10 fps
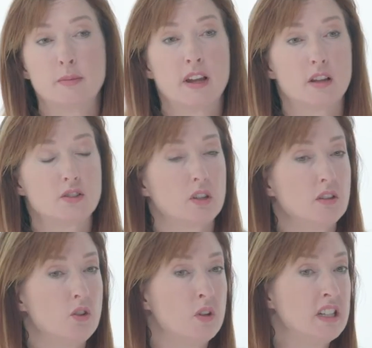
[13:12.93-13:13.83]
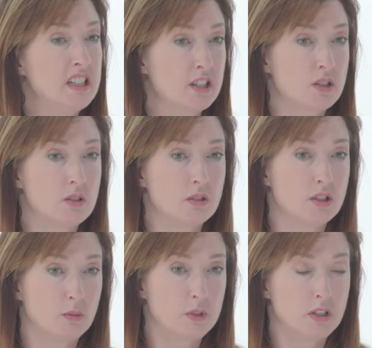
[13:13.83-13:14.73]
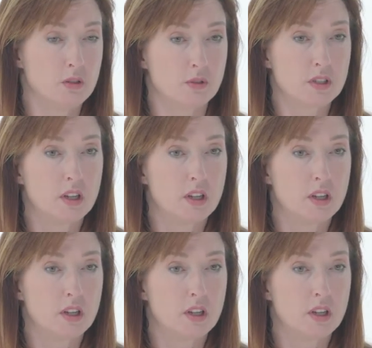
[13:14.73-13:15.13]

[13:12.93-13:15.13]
may also give you an additional soap to use.